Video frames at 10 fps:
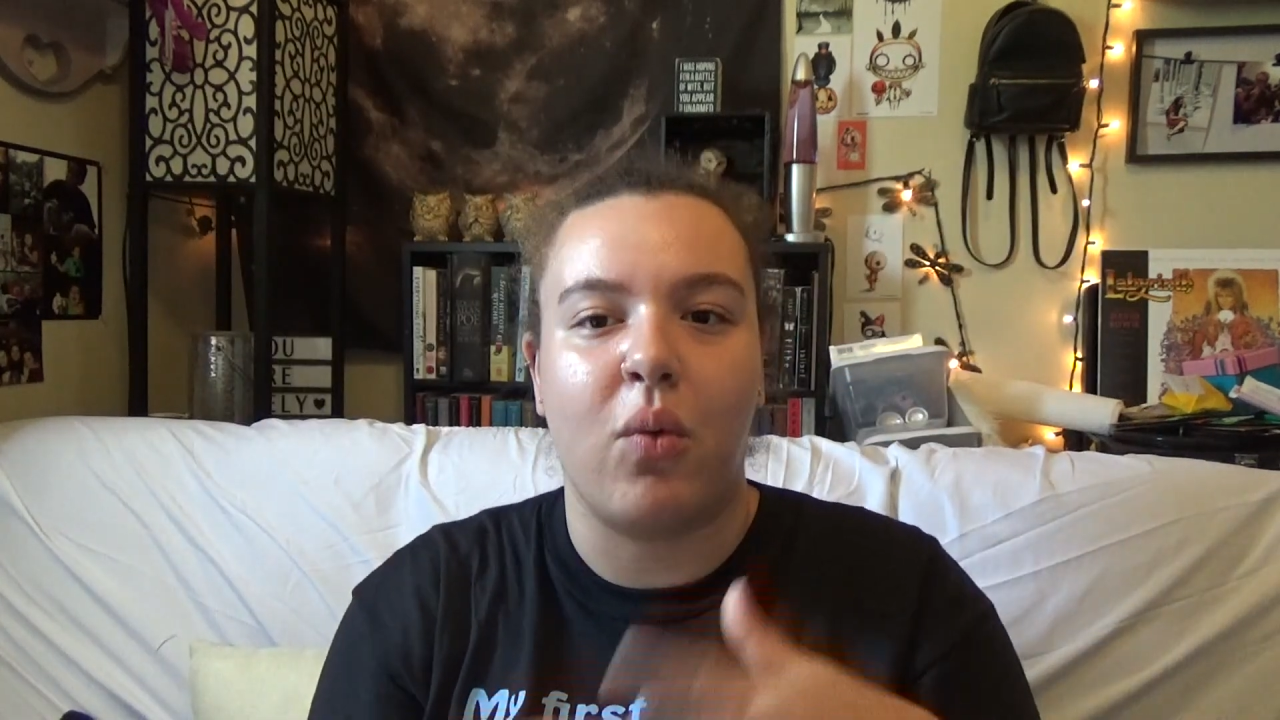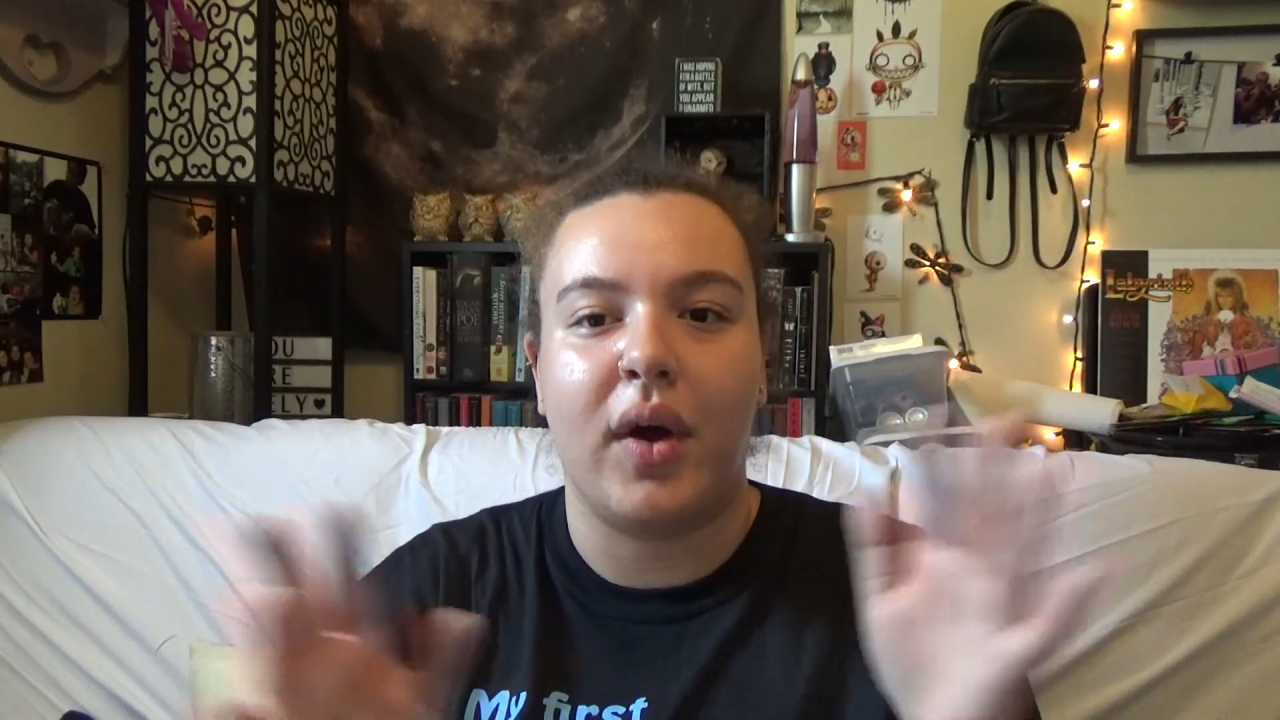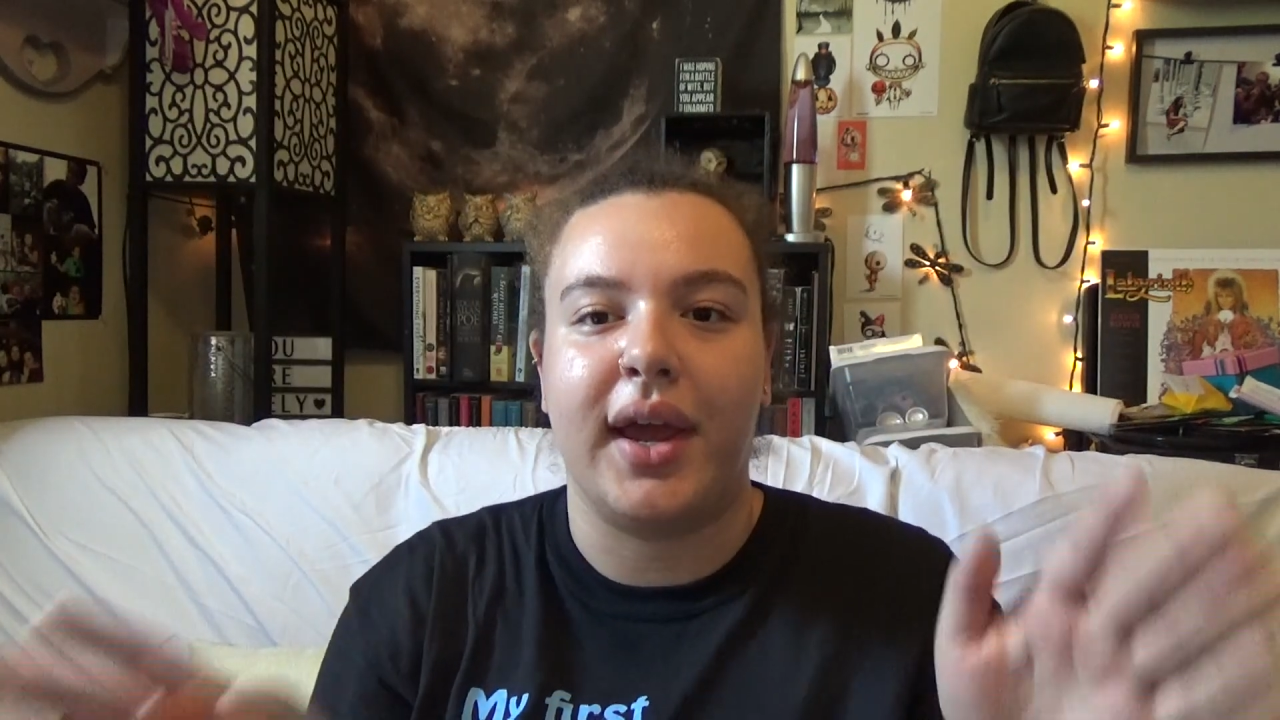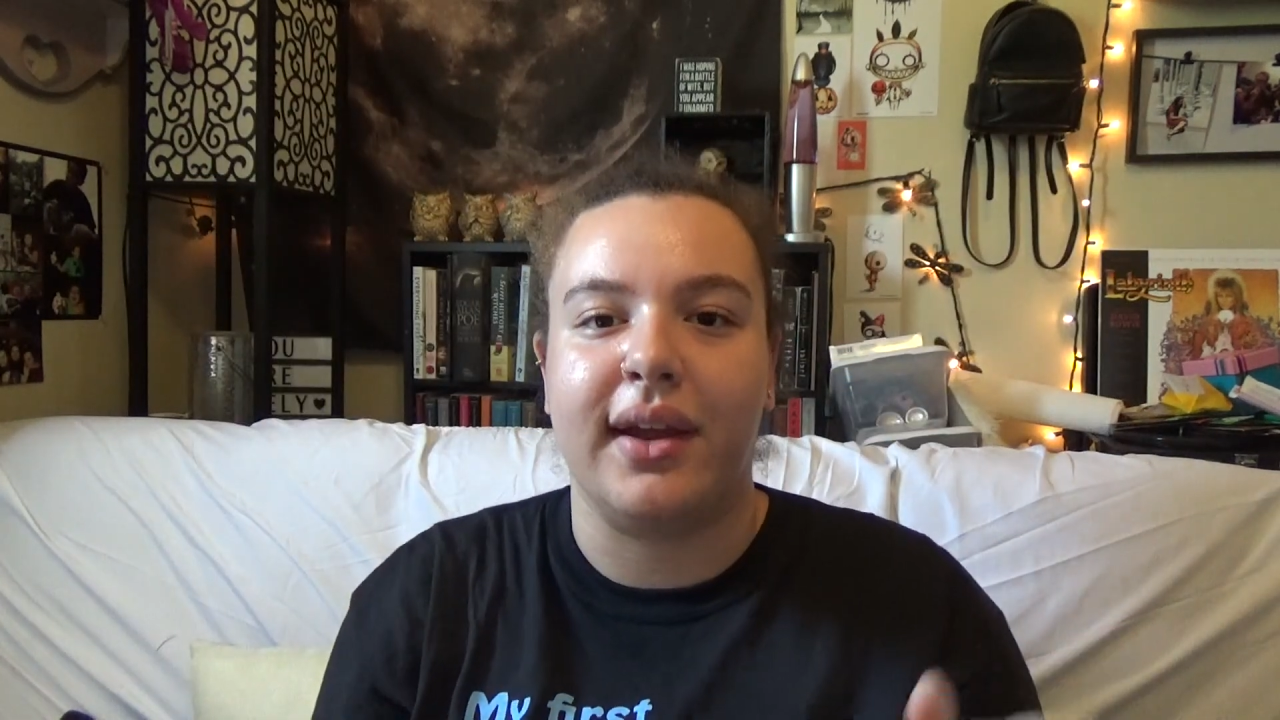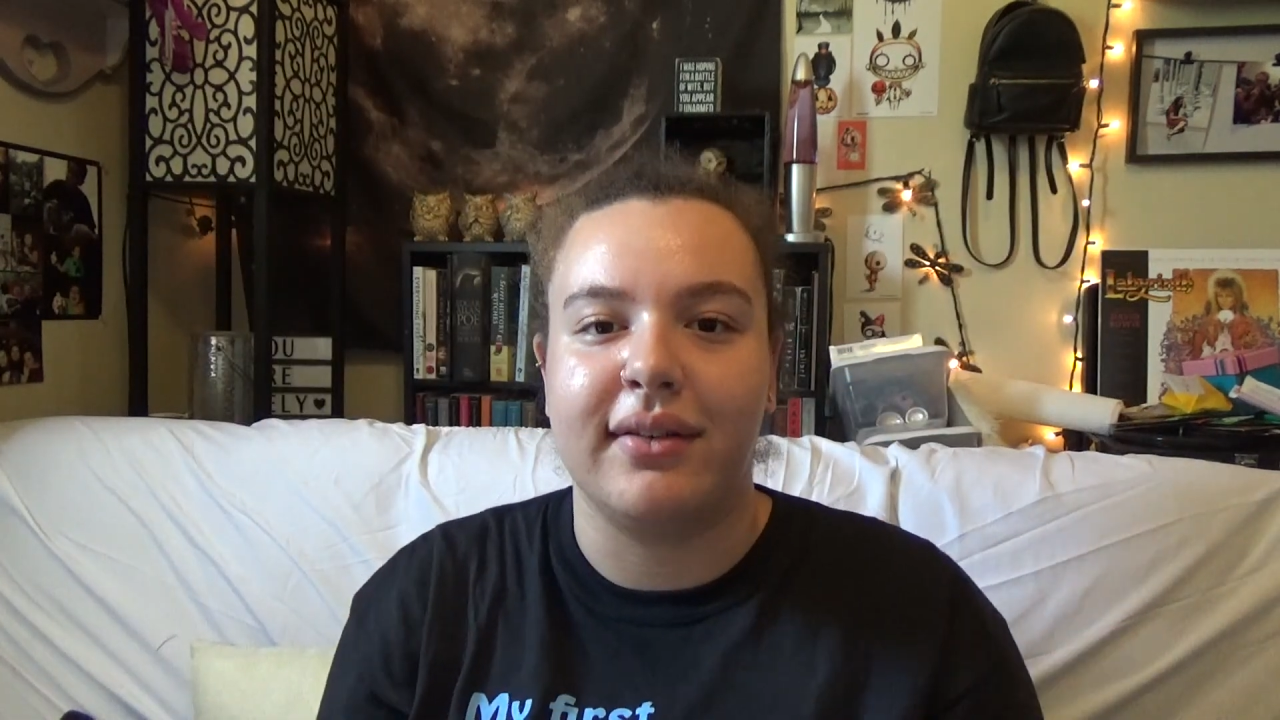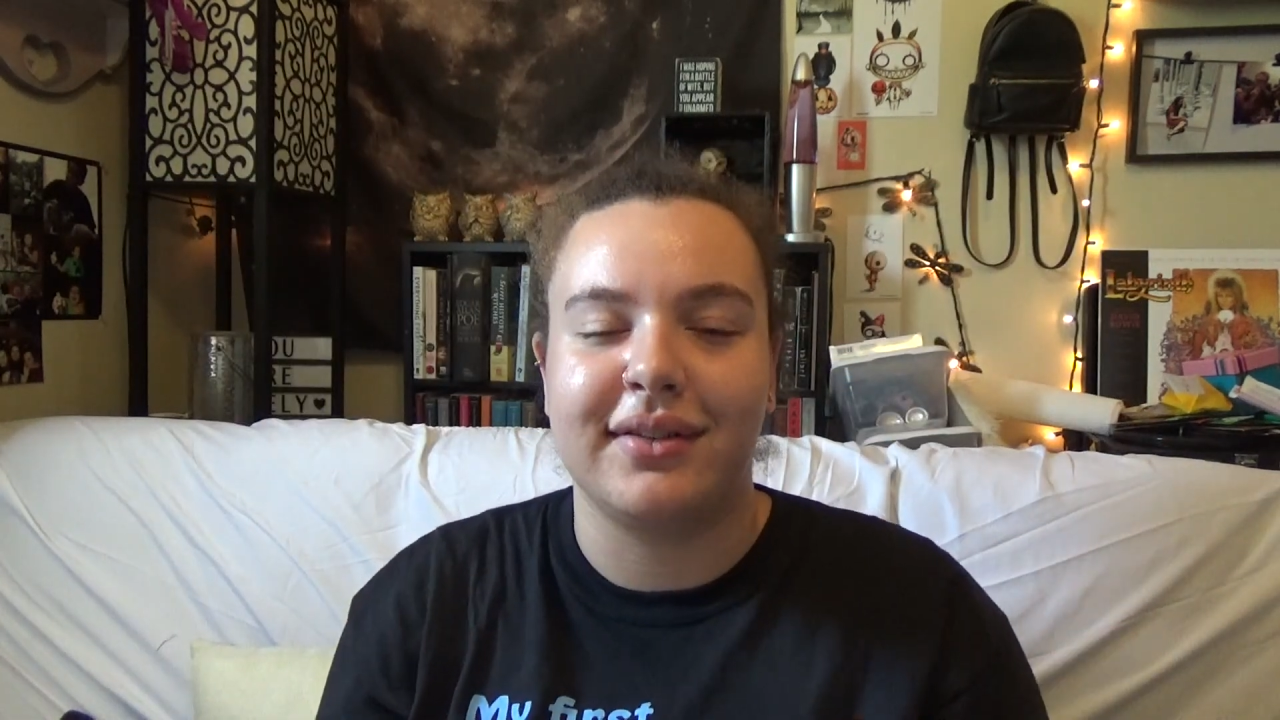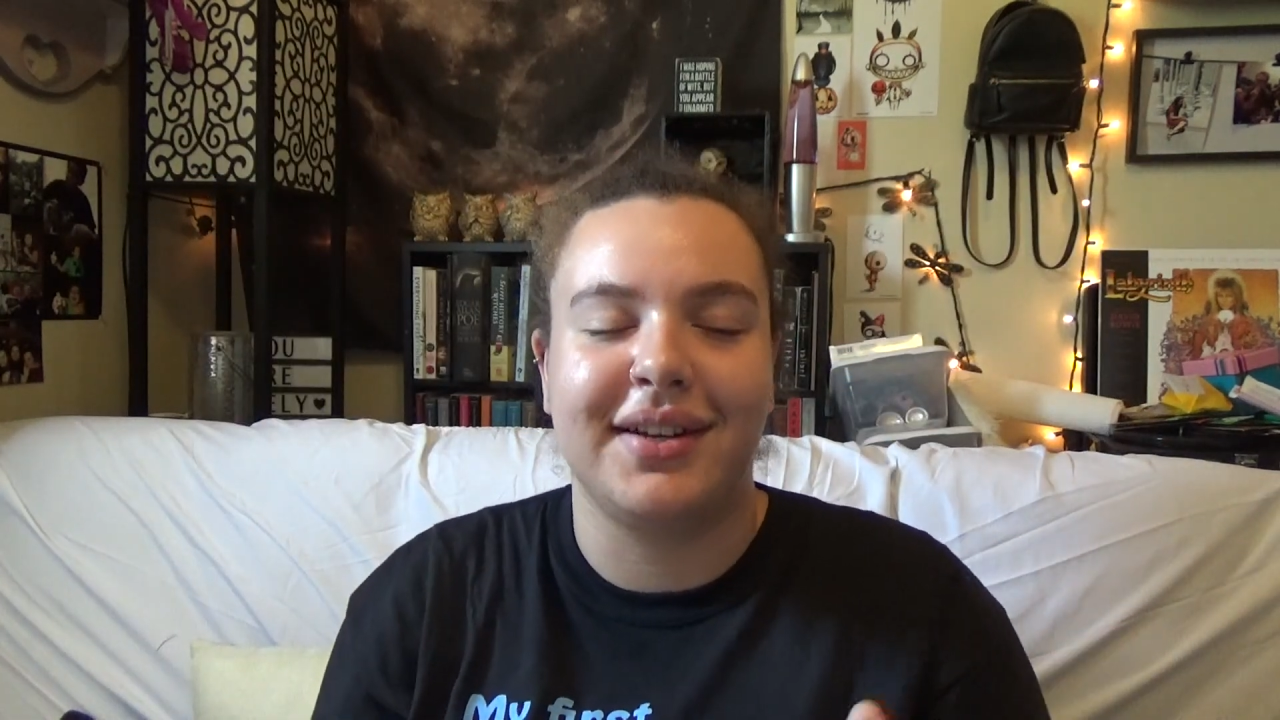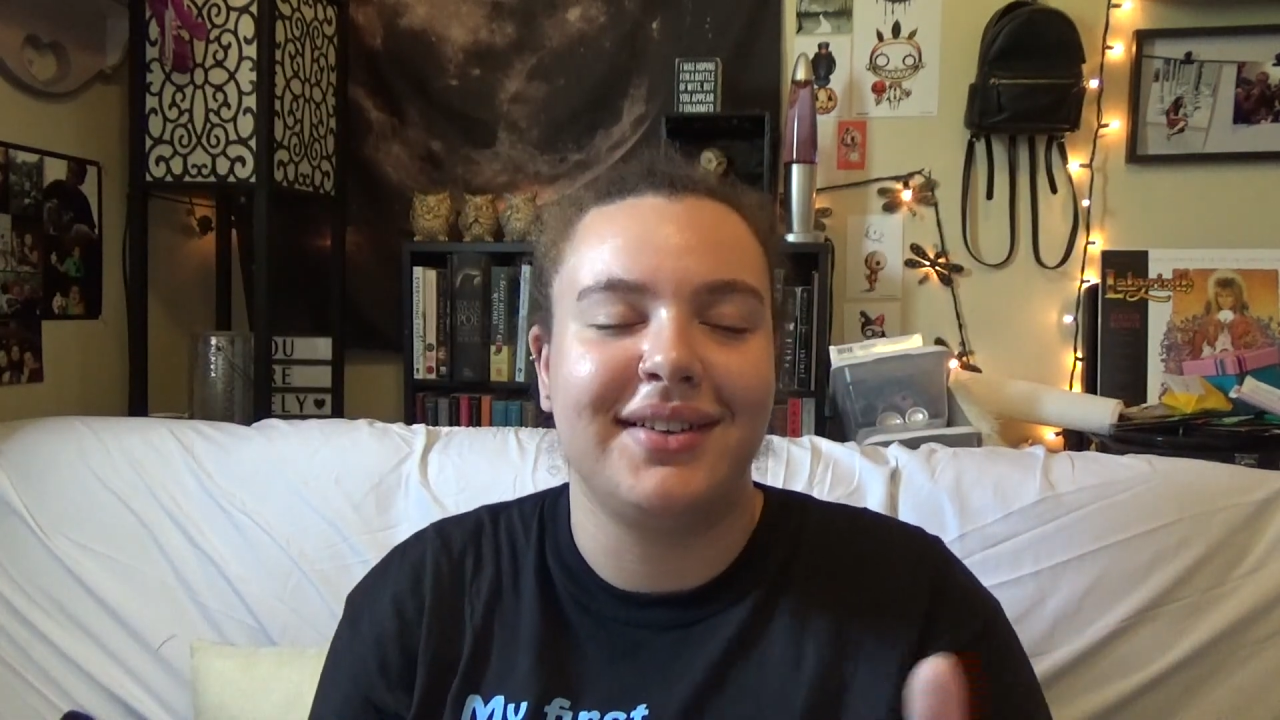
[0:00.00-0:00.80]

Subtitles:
way.